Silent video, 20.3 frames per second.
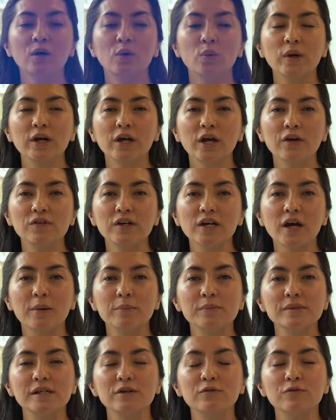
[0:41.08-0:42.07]
Wegovy
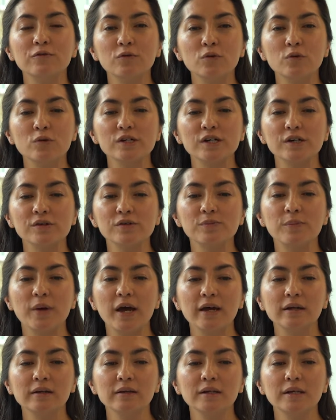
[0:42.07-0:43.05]
comes in a 4-dose
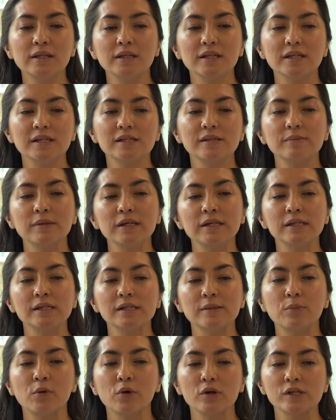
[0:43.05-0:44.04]
pen. This
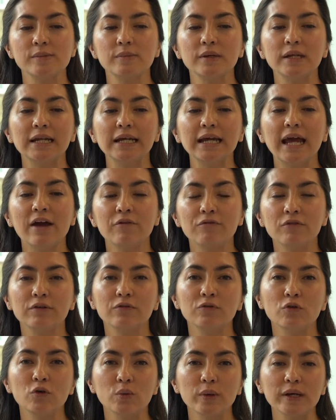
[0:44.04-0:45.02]
means approximately
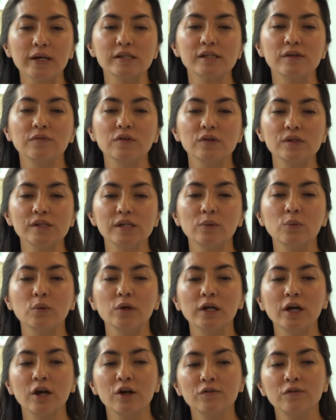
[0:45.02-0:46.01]
every 4 weeks of using
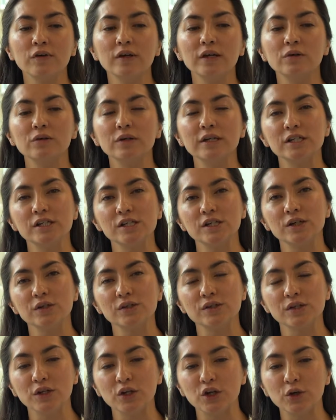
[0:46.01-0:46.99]
Wegovy, you'll need to
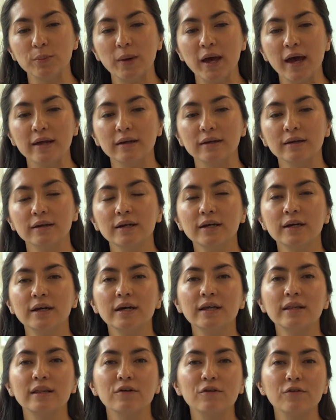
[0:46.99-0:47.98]
use a new pen.
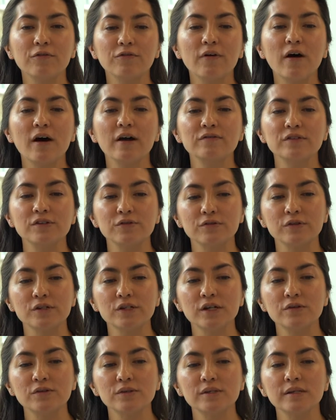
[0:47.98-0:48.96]
There are 5 different
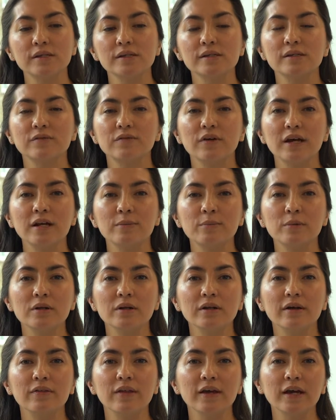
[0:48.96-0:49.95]
doses
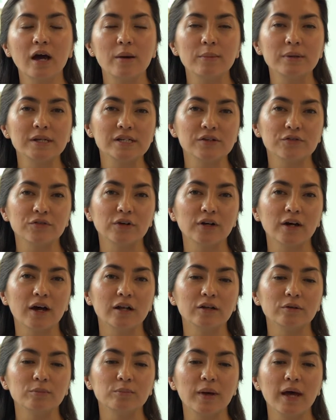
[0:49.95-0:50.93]
available and they come in different
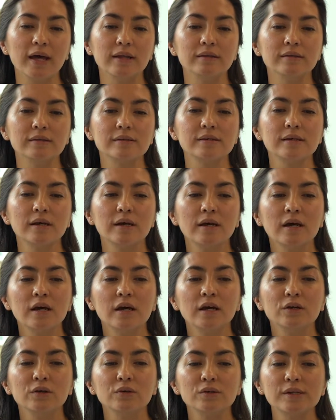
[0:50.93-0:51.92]
coloured pens.
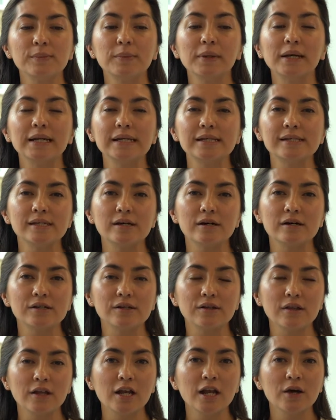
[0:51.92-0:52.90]
You'll typically
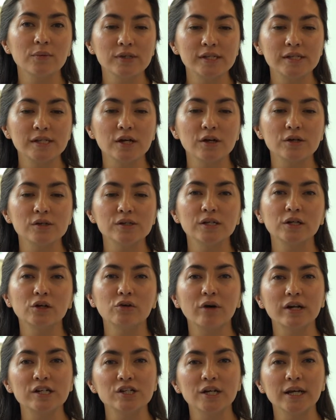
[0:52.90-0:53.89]
start at the lowest dose and
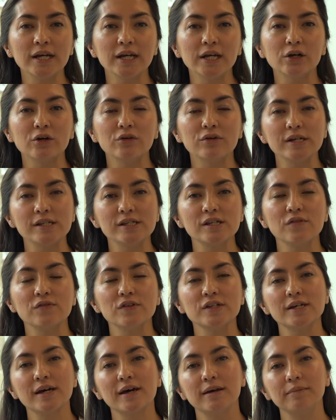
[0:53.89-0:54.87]
gradually increase
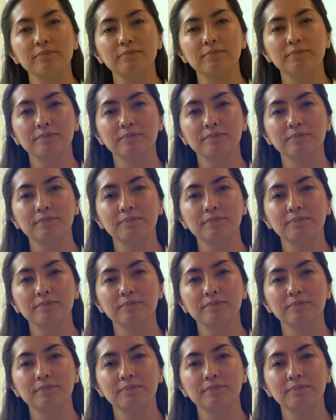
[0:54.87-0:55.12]
over time.